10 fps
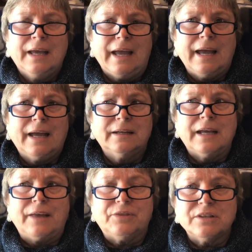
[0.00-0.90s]
And
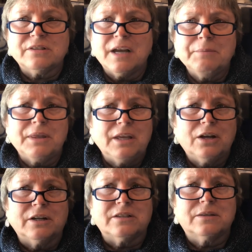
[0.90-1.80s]
at this time of the
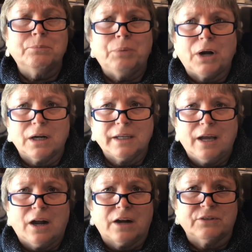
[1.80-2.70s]
year, it's the barley
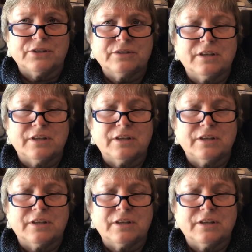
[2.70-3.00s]
harvest.